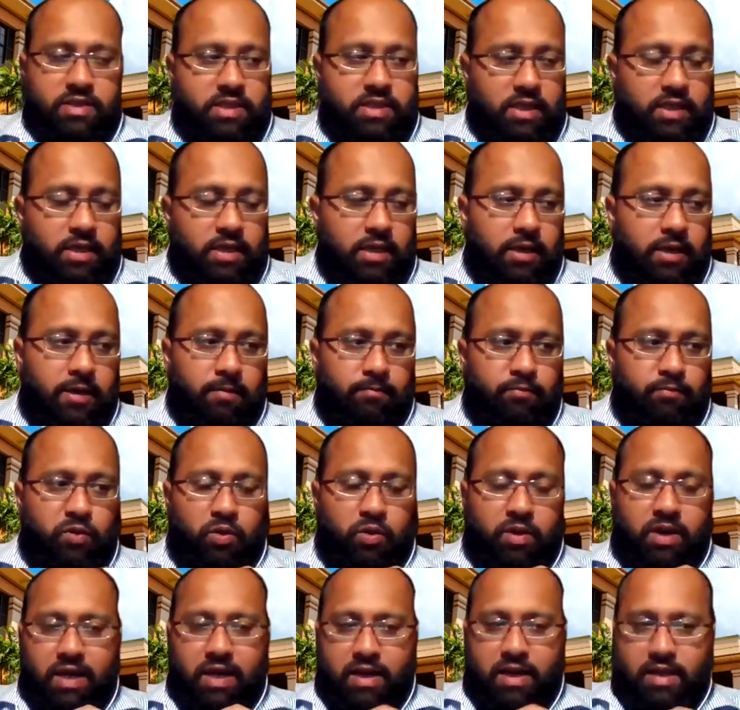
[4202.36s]
Christine.
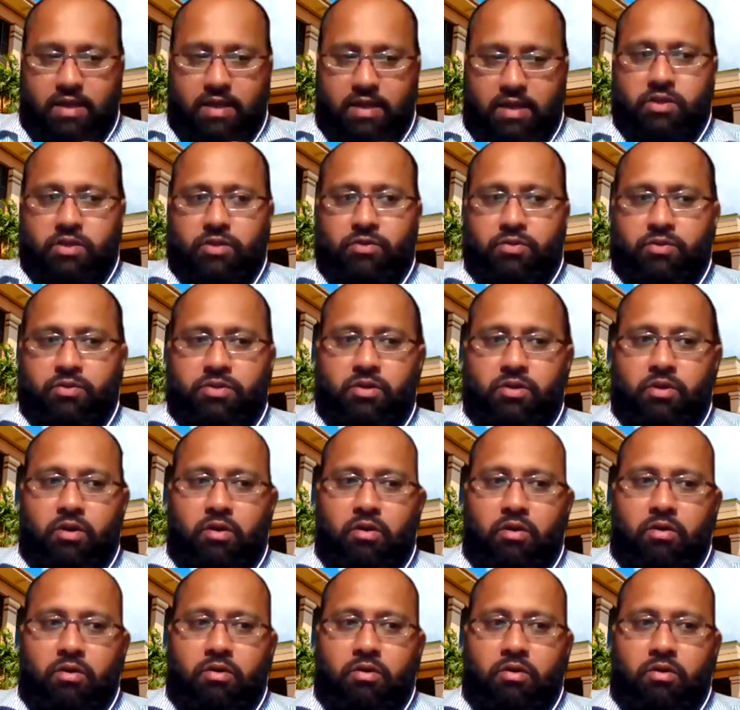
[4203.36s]
You can actually use
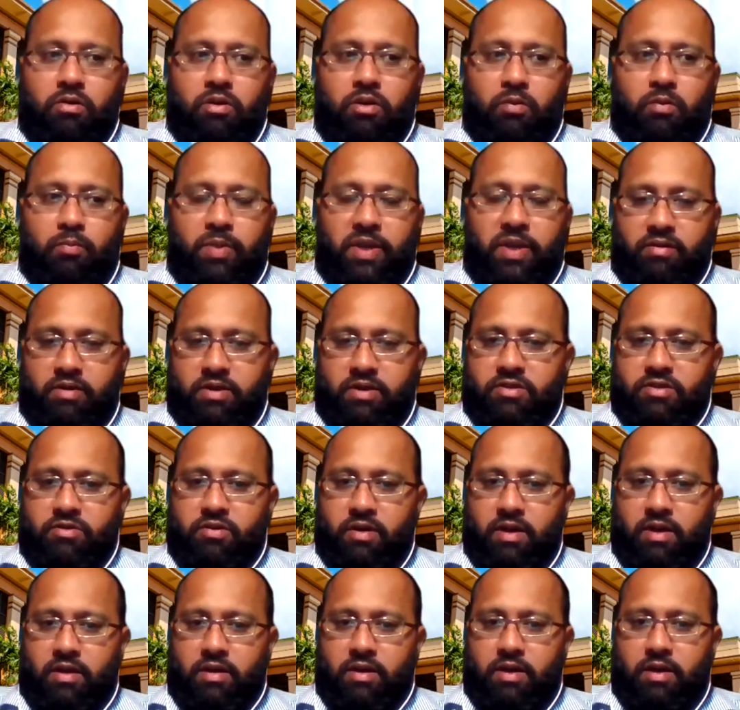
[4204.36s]
your parents'
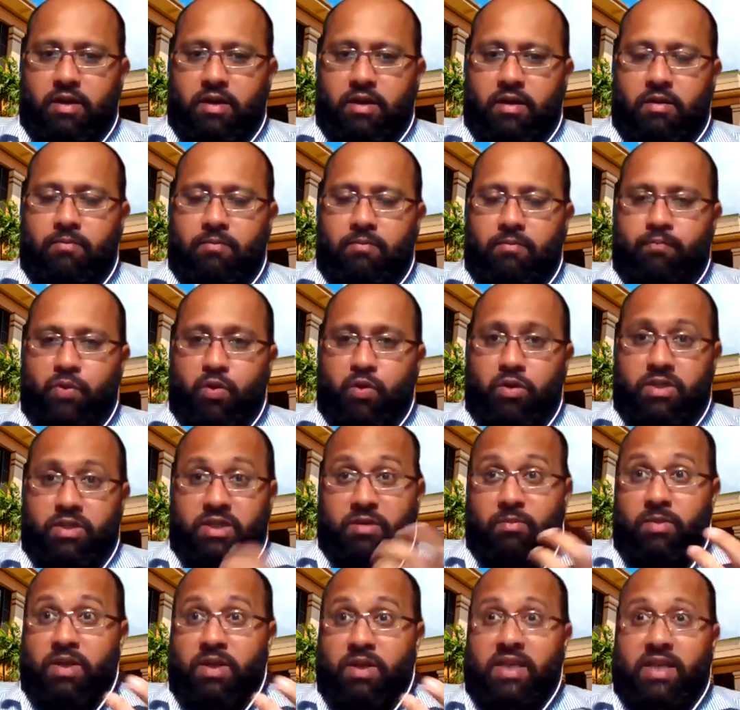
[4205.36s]
credit card or
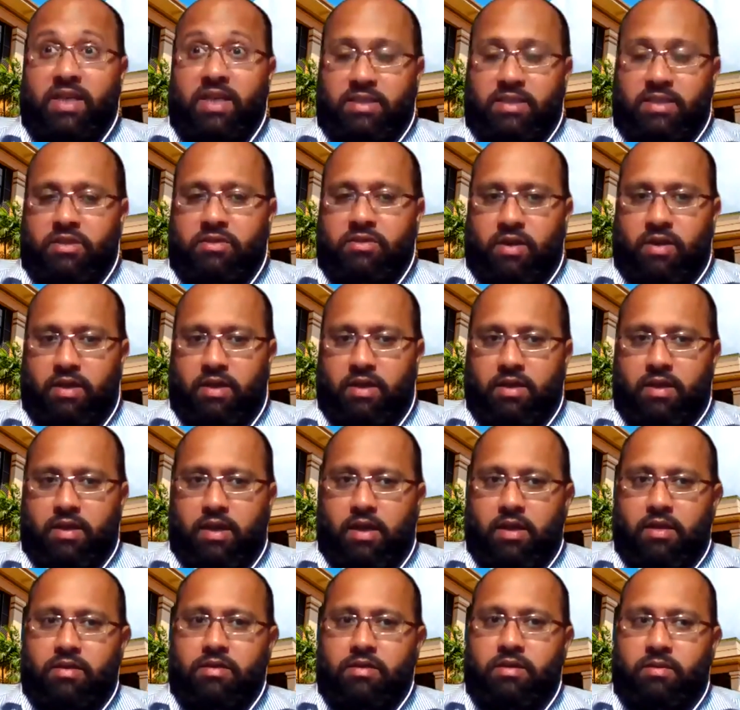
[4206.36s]
somebody else's credit
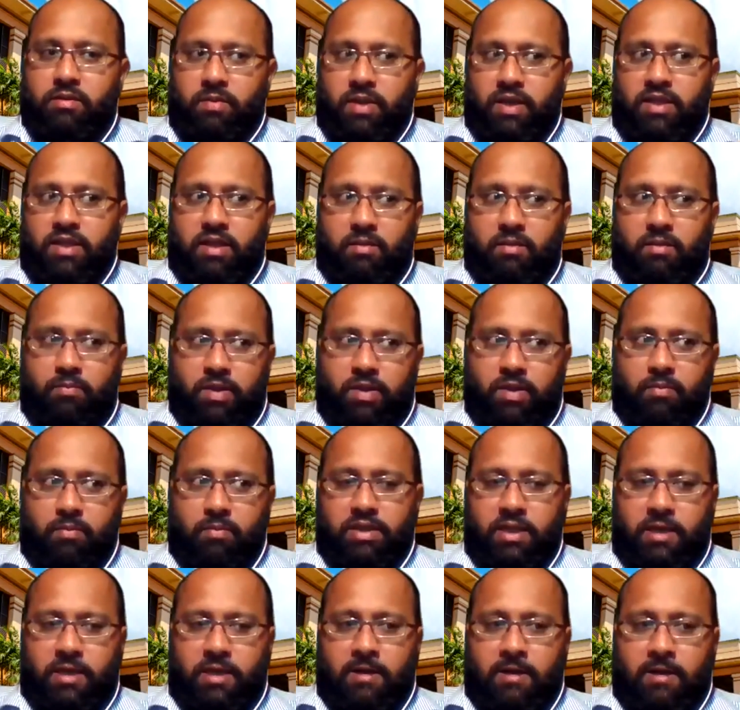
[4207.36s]
card to make the
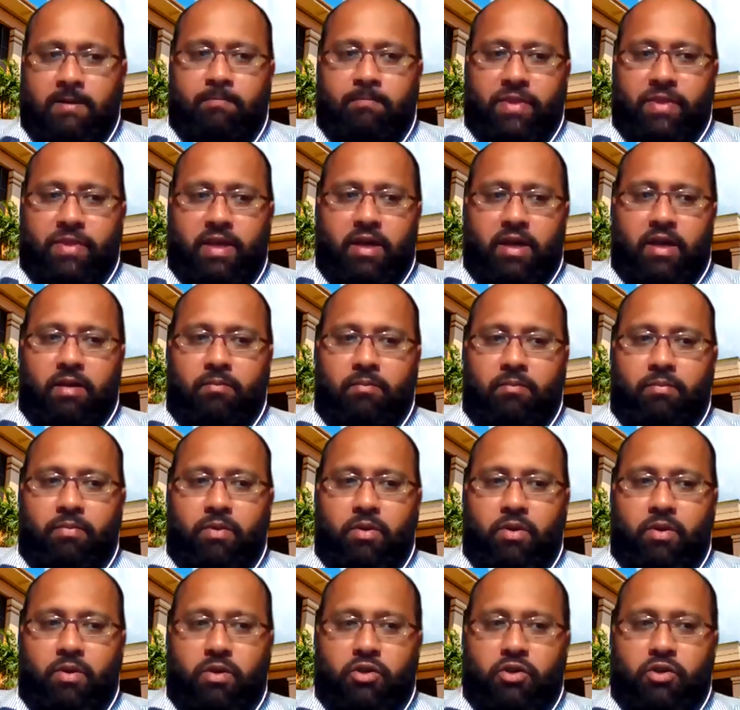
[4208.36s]
payment.
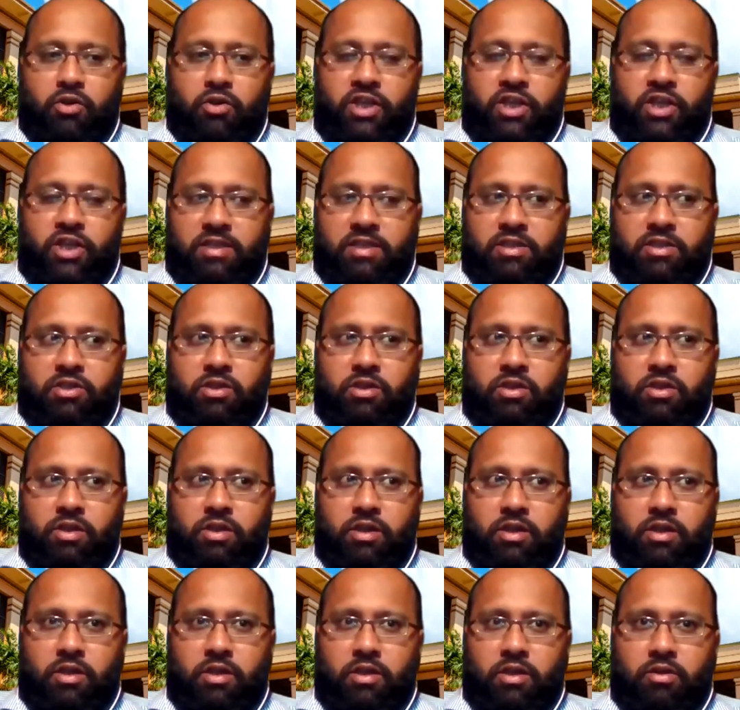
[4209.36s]
Just
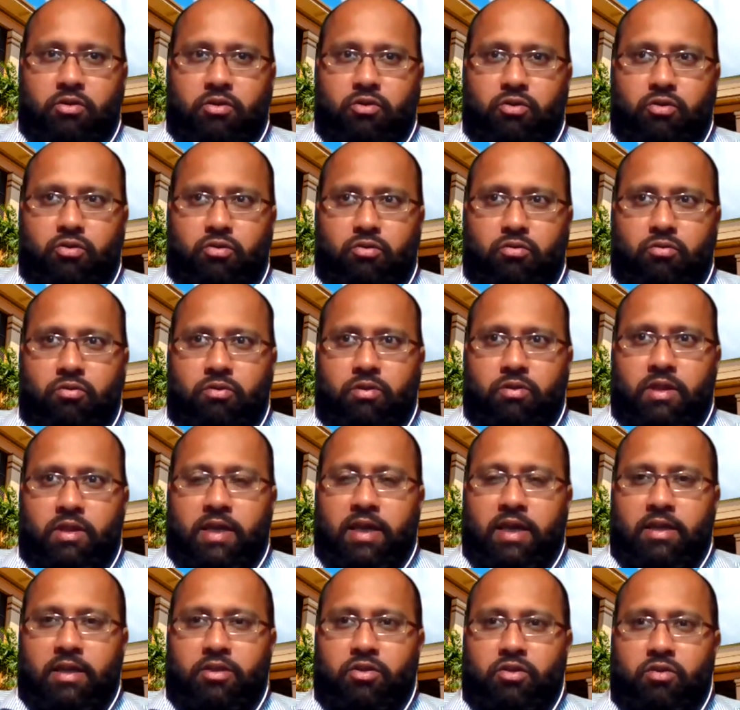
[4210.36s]
know
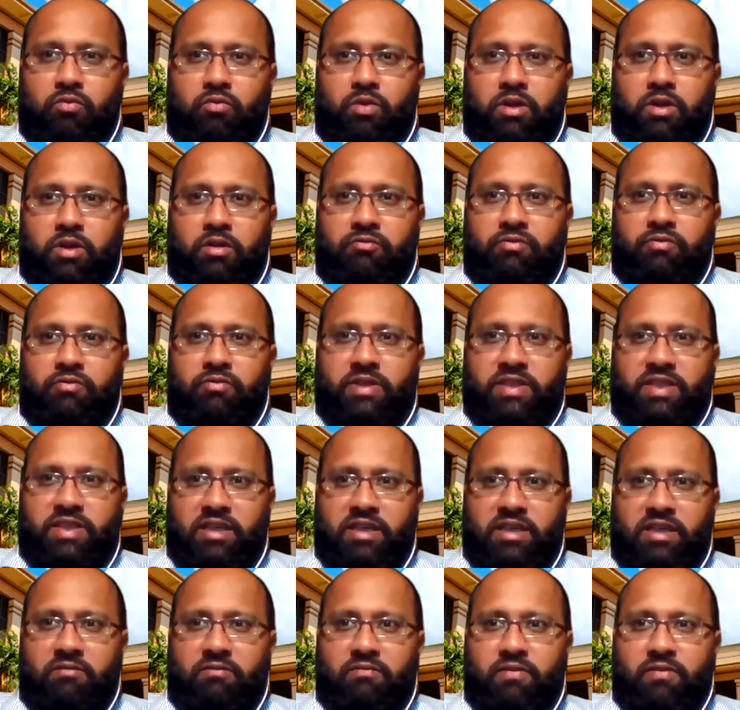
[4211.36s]
that you will
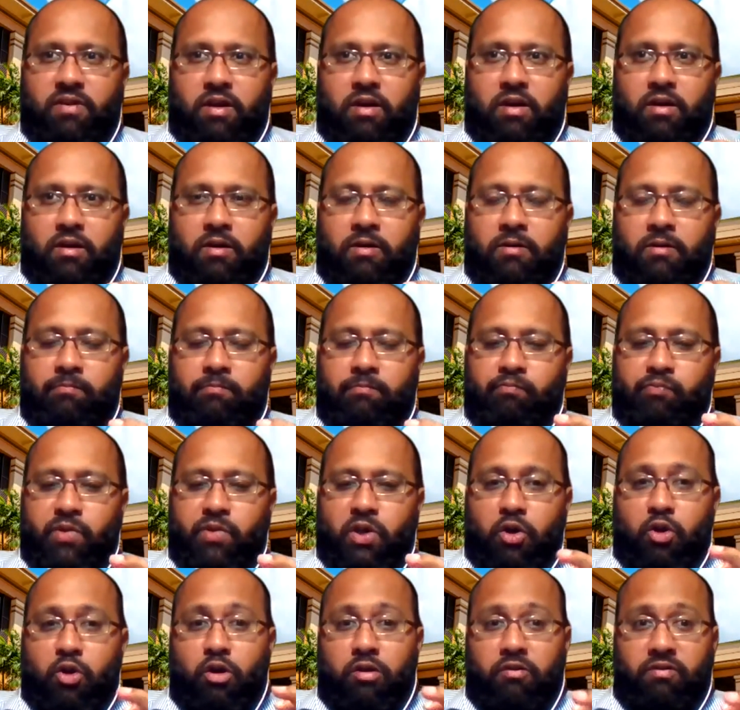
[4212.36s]
receive
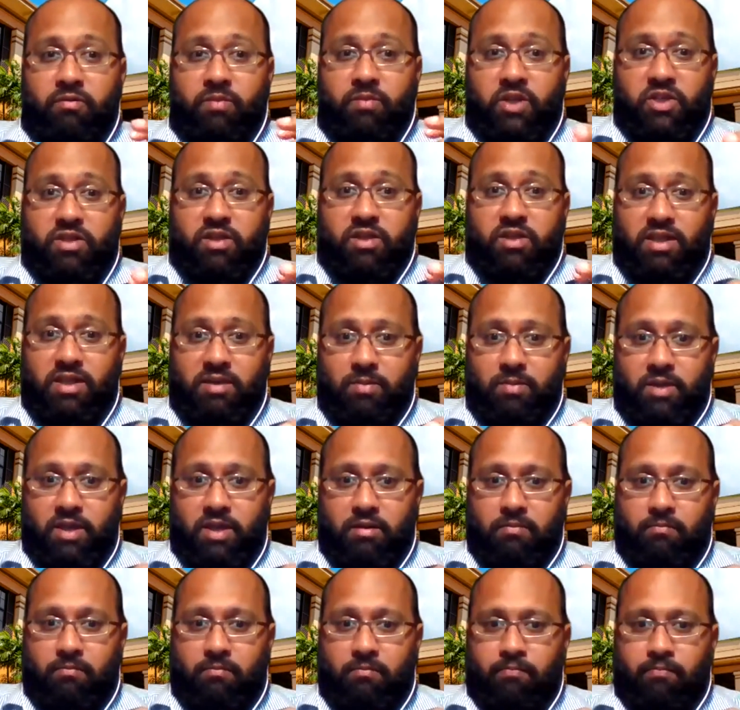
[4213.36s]
a confirmation
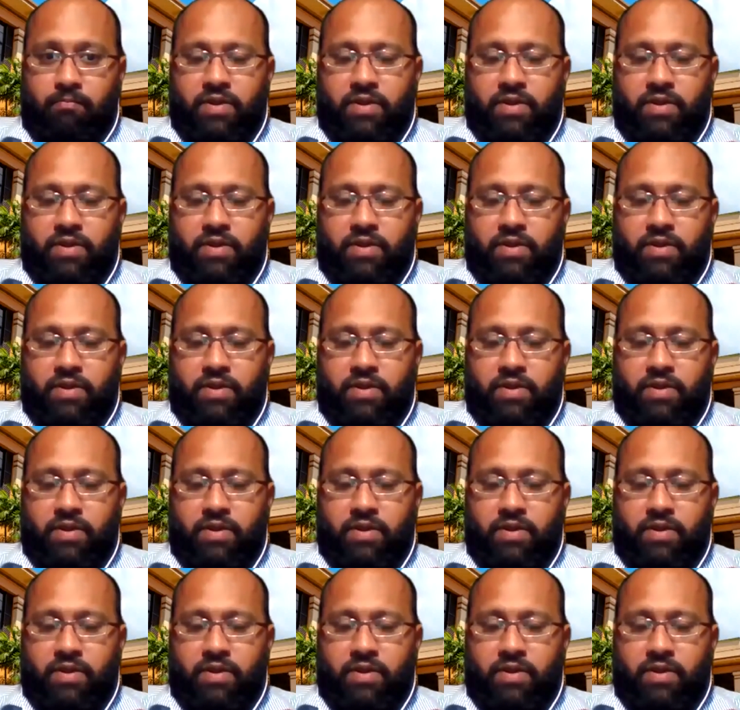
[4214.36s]
email,